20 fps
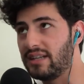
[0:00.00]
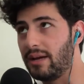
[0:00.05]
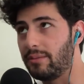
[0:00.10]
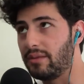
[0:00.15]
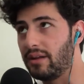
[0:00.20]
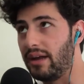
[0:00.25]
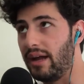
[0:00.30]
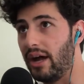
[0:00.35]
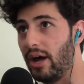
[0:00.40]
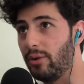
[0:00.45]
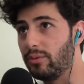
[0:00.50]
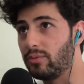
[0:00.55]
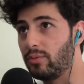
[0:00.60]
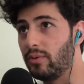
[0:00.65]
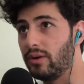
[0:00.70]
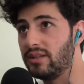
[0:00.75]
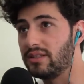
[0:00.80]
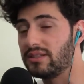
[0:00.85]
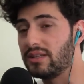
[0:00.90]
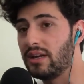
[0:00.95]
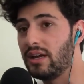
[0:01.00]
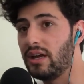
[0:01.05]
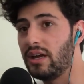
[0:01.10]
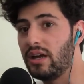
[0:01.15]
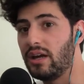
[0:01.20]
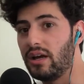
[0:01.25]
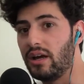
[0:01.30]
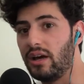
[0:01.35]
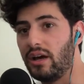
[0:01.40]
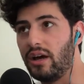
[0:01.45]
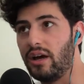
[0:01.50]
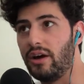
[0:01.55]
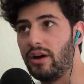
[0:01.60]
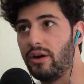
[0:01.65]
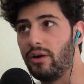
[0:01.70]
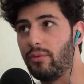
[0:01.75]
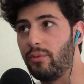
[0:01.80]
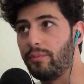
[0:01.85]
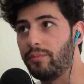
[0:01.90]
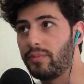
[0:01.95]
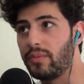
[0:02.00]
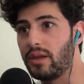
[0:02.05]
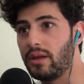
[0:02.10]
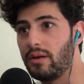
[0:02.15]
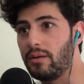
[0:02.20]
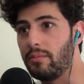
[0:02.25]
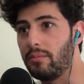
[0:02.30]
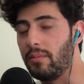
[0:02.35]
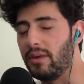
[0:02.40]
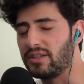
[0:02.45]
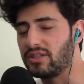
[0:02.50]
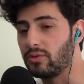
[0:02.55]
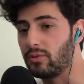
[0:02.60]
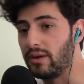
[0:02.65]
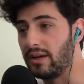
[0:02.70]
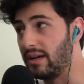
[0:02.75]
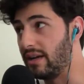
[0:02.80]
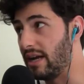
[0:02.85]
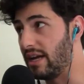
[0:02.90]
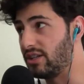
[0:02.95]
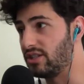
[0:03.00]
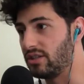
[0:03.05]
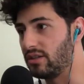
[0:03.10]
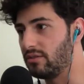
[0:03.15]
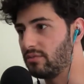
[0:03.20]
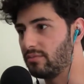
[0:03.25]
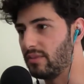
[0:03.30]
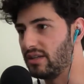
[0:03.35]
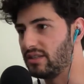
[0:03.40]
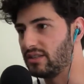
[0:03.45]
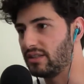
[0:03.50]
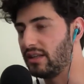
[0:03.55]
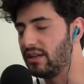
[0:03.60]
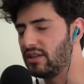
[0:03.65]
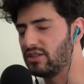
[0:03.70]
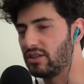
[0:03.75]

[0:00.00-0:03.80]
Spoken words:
step that helped was uh, muscle radiation, basically.